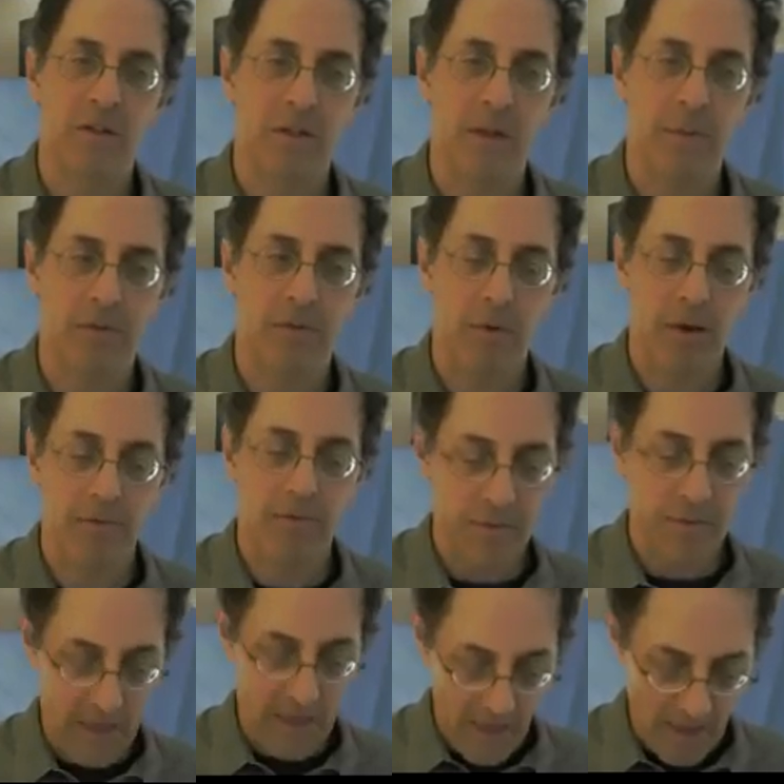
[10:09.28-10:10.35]
depths away from
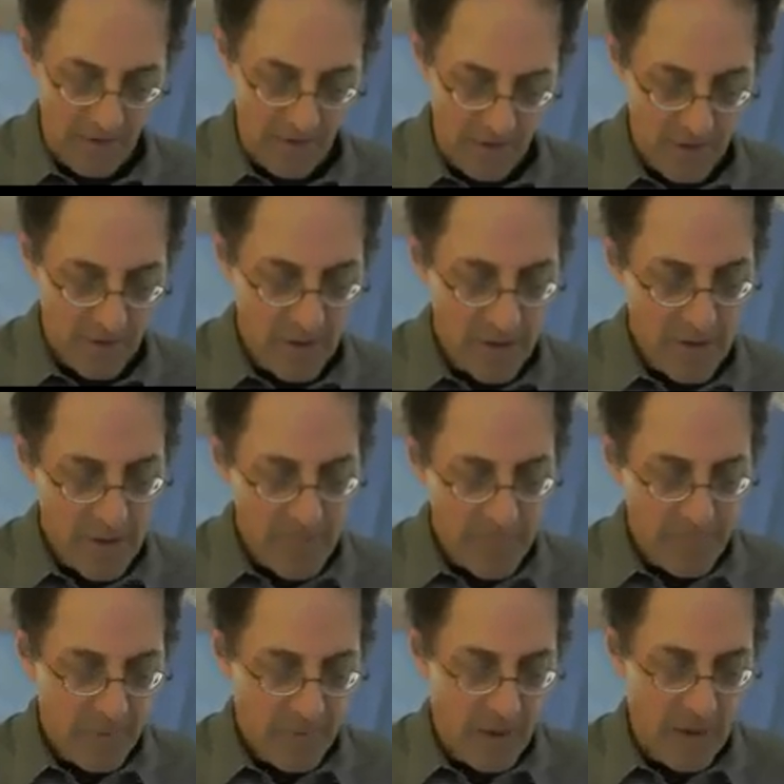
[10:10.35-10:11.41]
the edge.
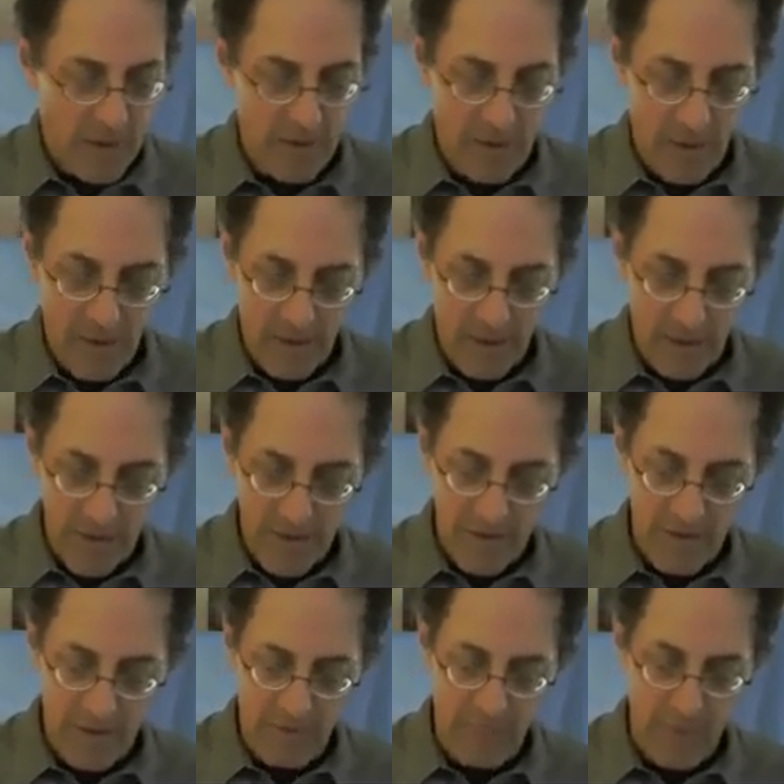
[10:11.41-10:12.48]
And each
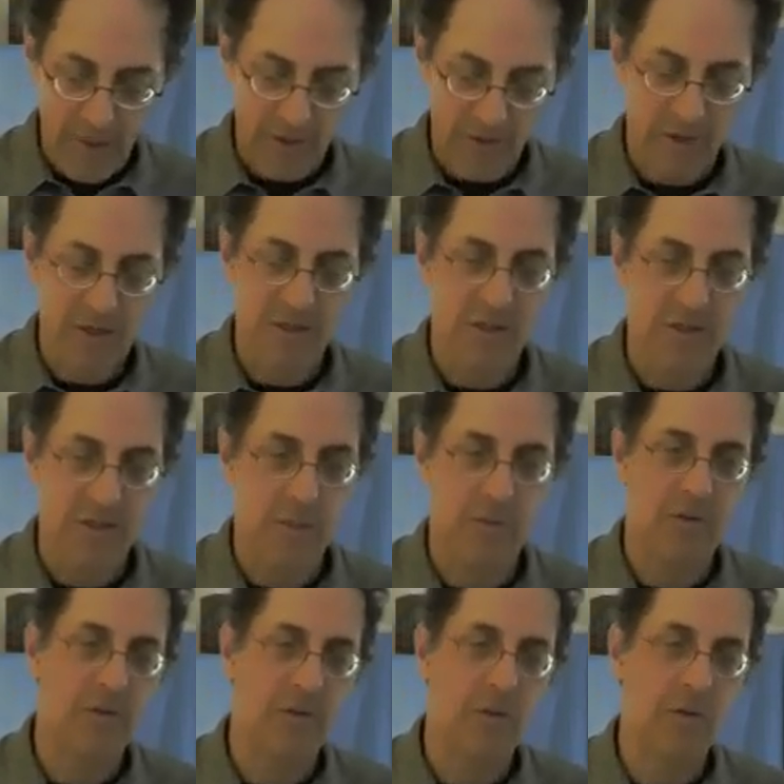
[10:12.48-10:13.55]
of these penetration
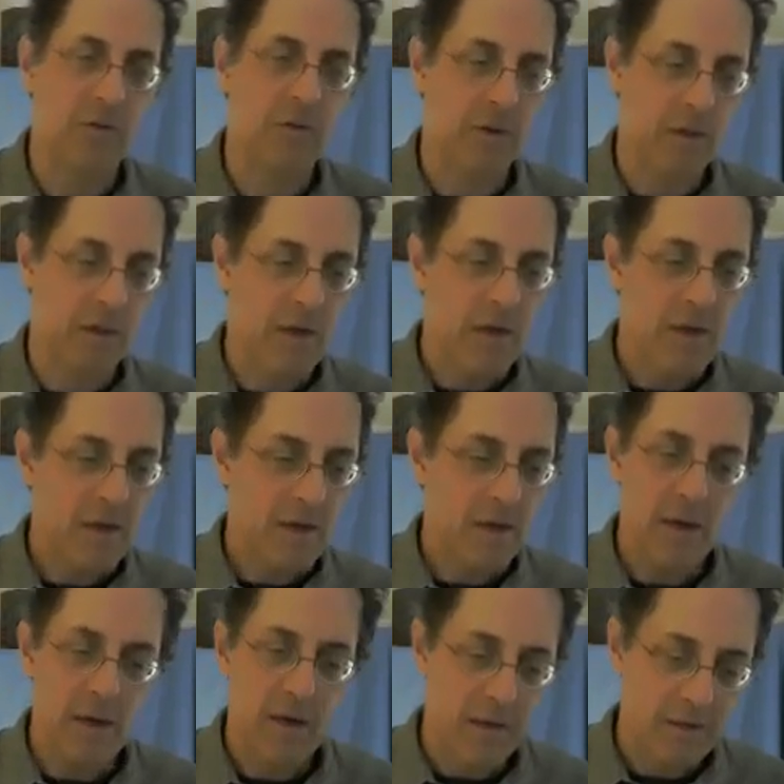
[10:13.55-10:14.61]
depths is usually
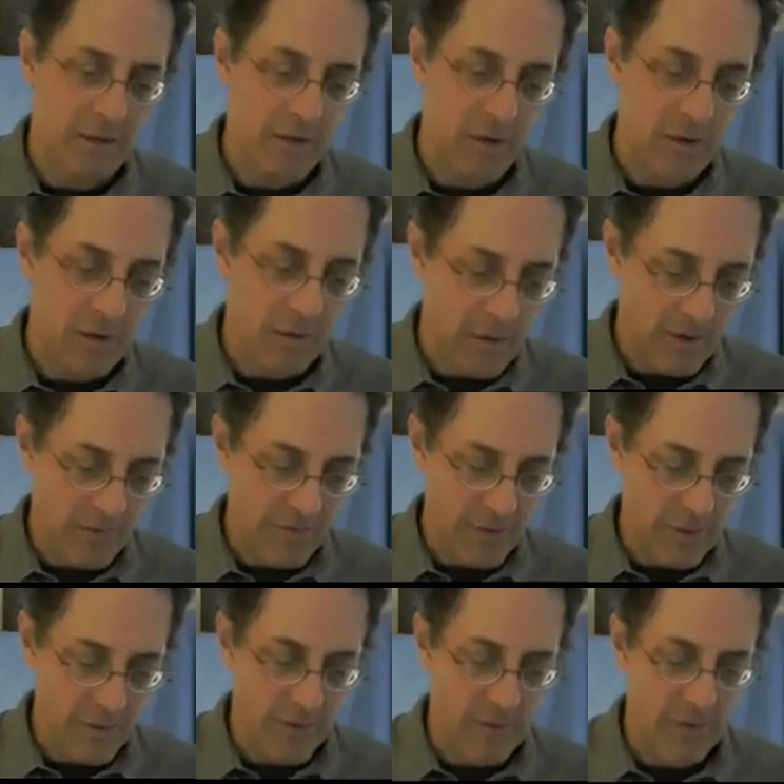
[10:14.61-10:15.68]
of
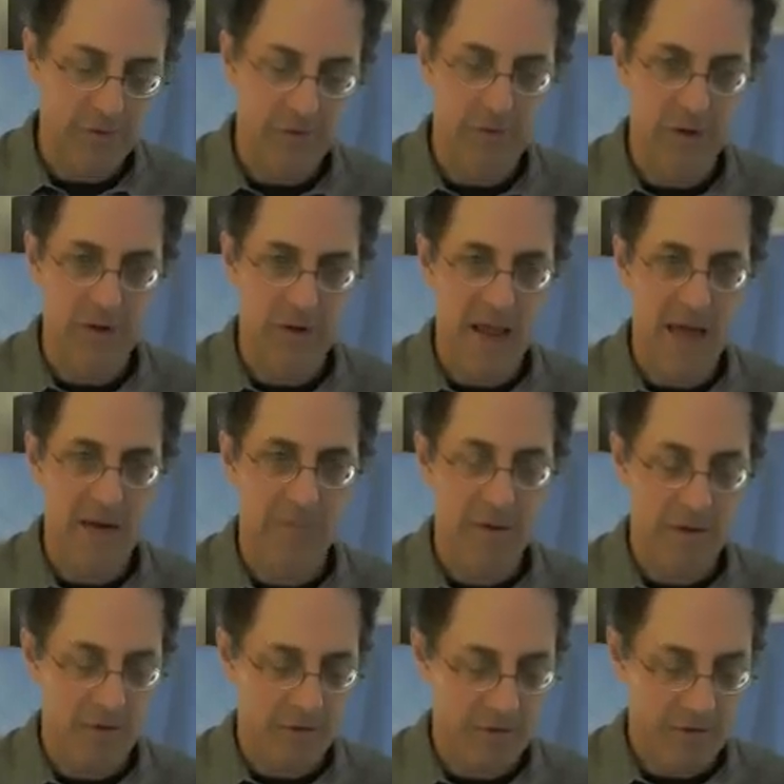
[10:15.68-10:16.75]
the order of sort of
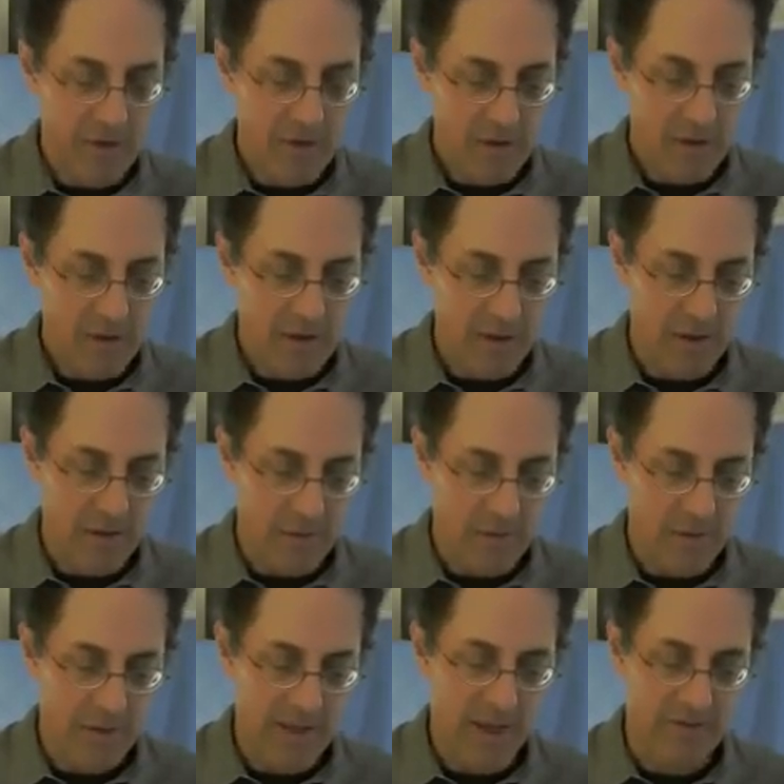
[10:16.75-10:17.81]
nanometers
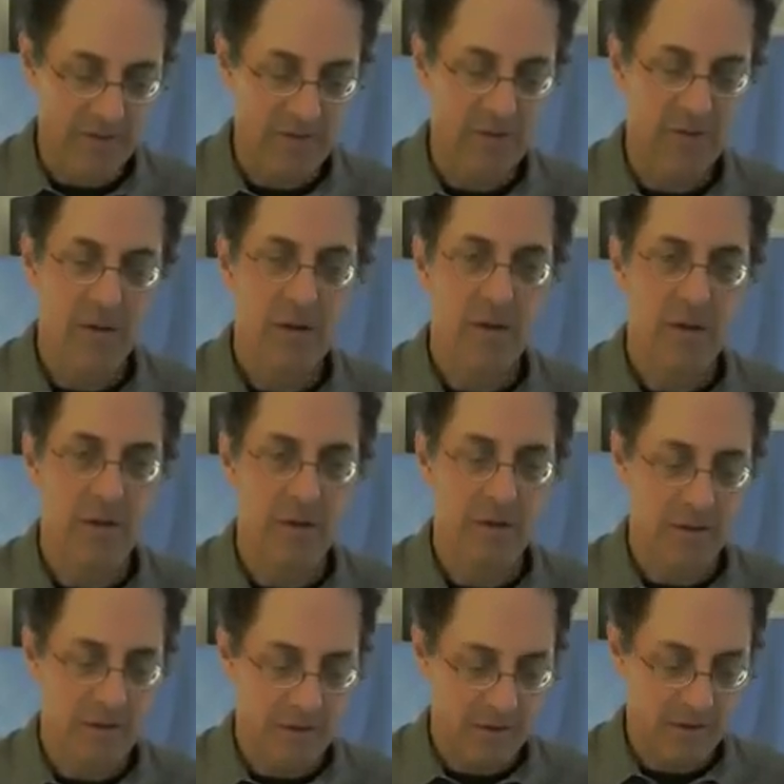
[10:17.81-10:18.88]
or less
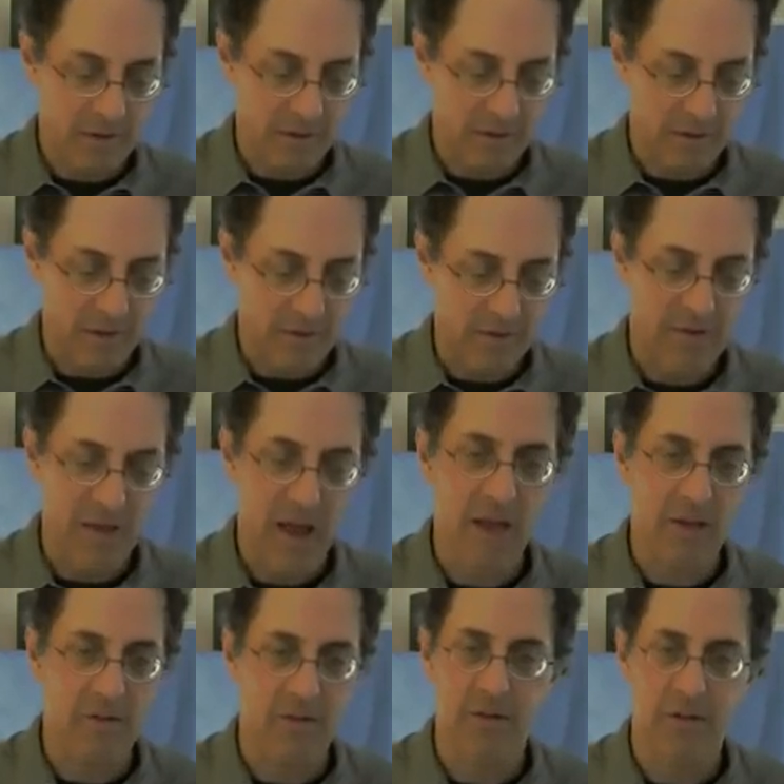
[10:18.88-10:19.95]
in
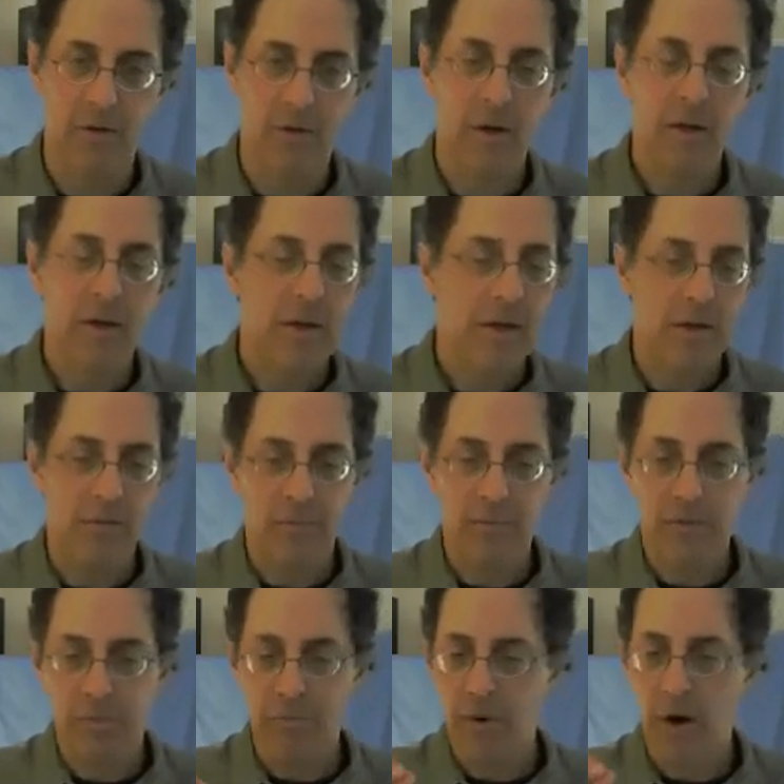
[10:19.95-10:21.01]
size. So
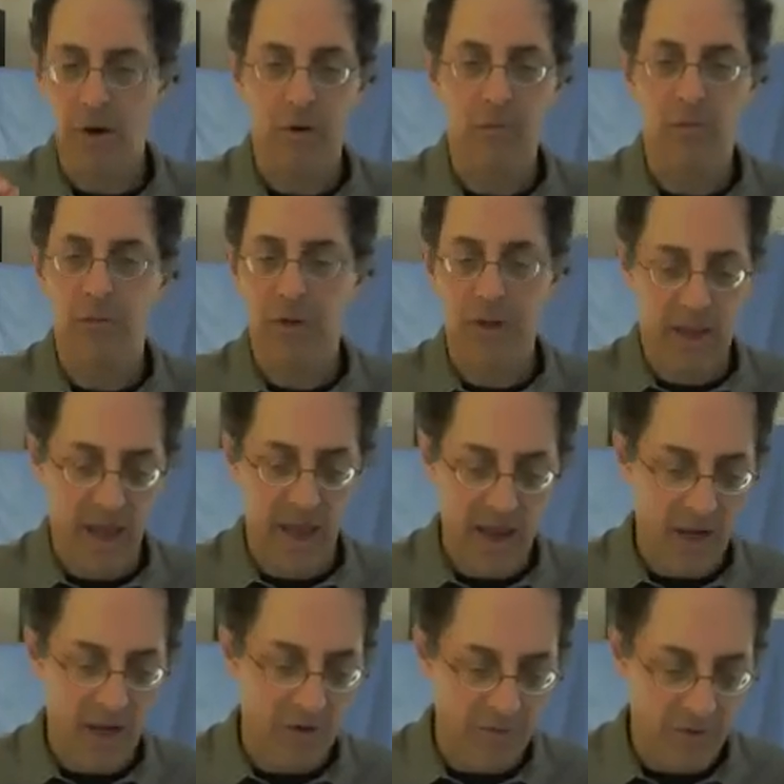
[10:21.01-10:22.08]
the particle really can't
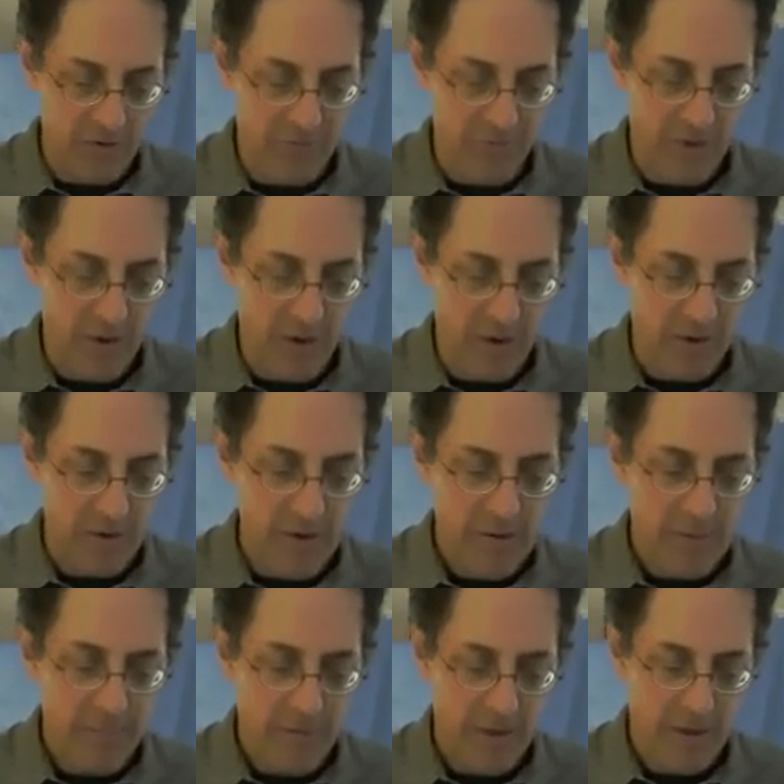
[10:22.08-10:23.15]
go very far
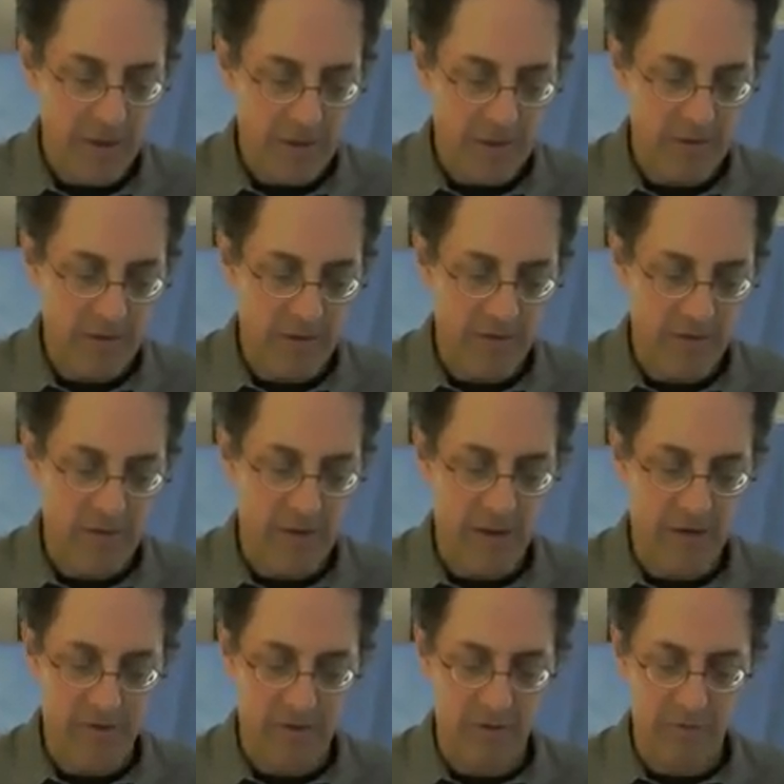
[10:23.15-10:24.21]
into this
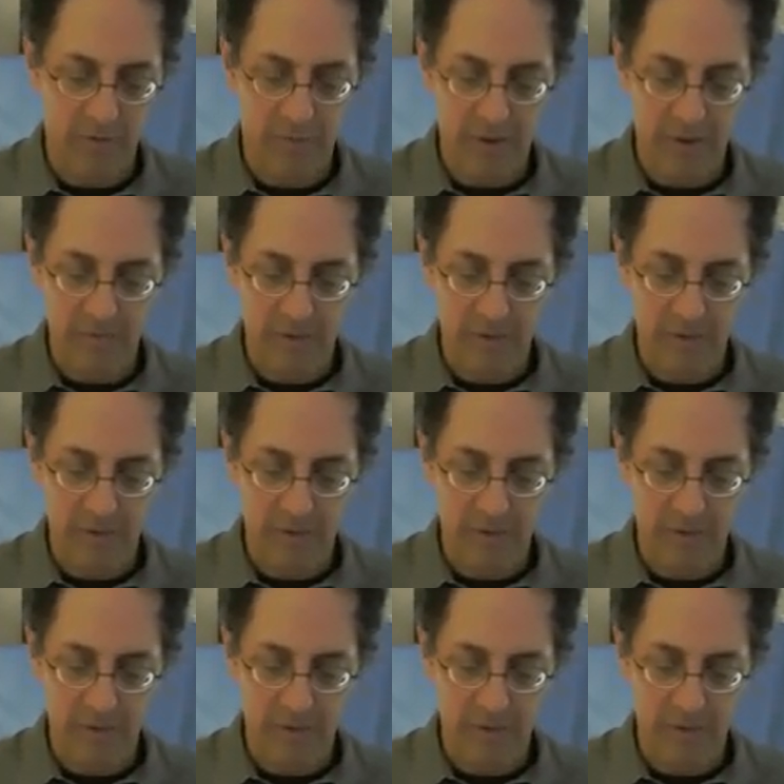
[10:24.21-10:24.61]
classically forbidden